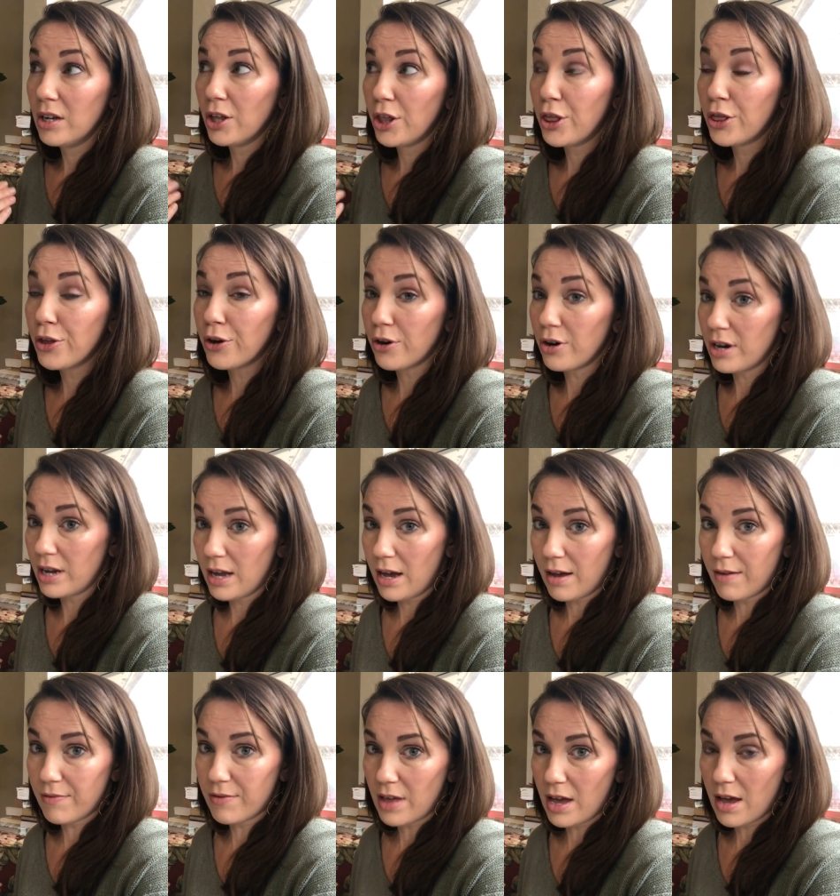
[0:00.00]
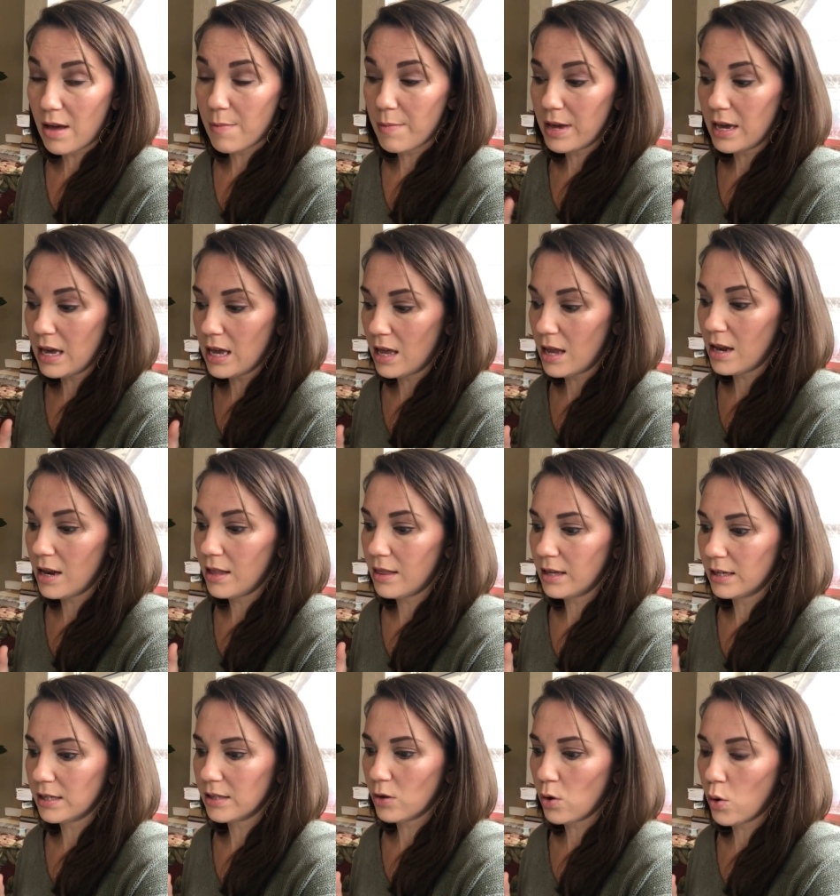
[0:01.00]
30 of them in
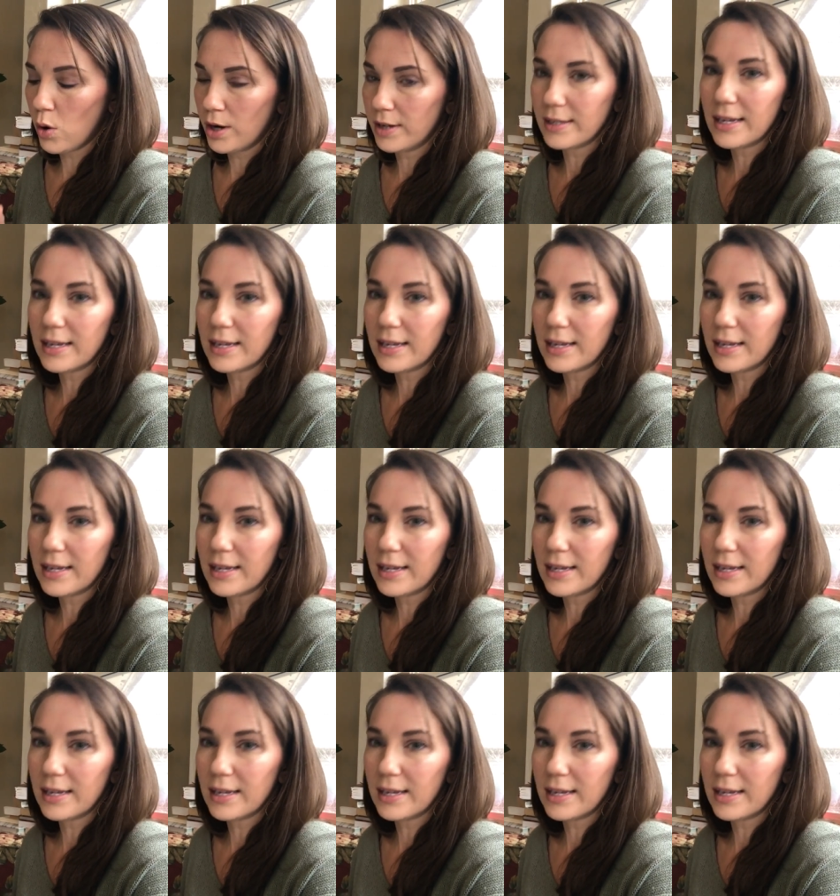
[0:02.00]
this course.